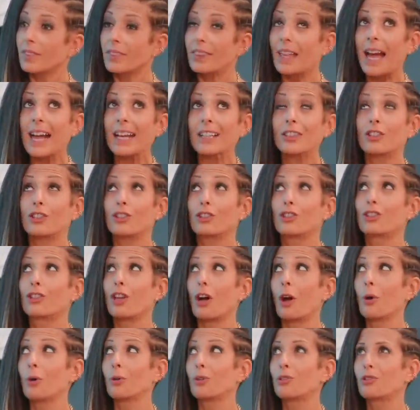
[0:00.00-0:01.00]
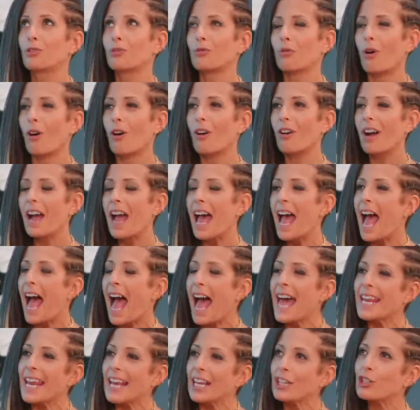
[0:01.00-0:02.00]
That's so strong.
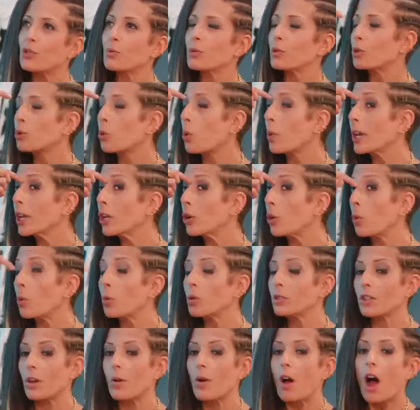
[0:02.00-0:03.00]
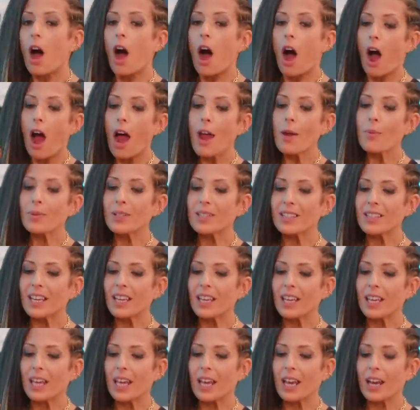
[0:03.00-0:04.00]
And as you were talking, also, I was
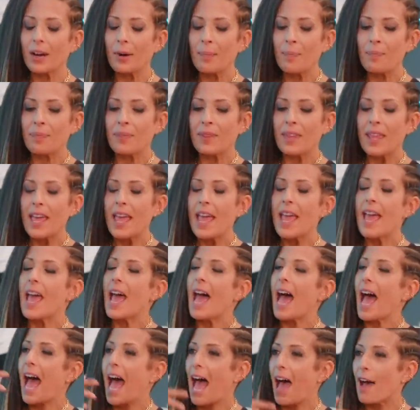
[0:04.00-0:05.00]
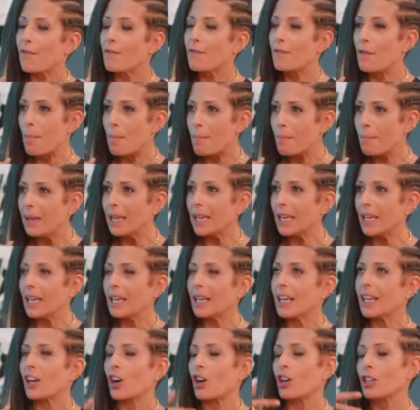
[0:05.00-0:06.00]
thinking, for
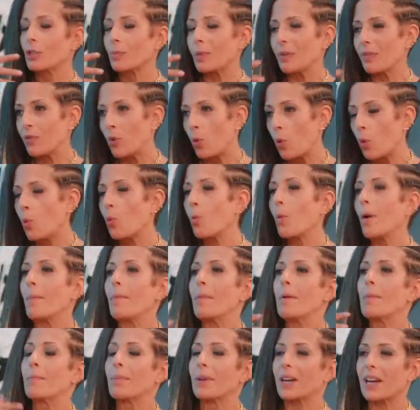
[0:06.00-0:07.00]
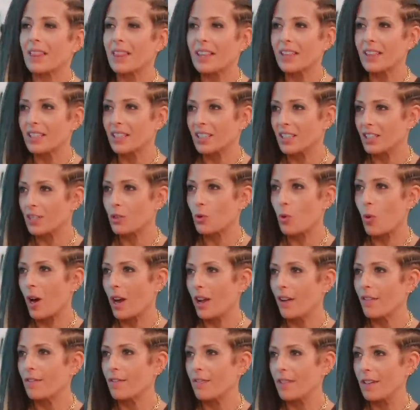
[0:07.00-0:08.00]
me, and I can't speak for all women, but I think this is
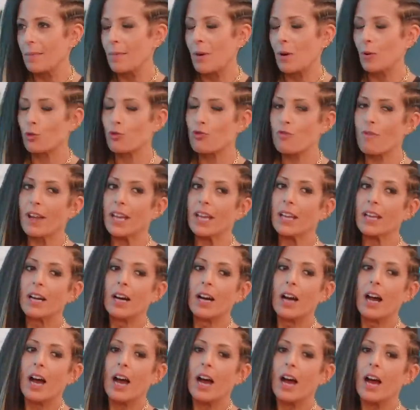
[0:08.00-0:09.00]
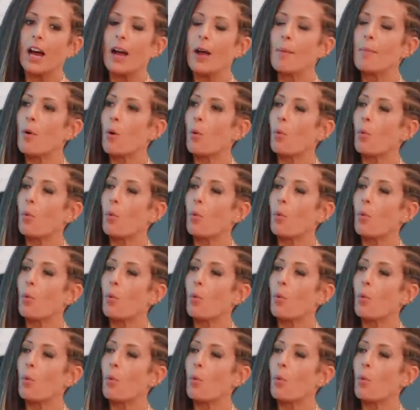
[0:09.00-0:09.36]
quite a female trait. Um,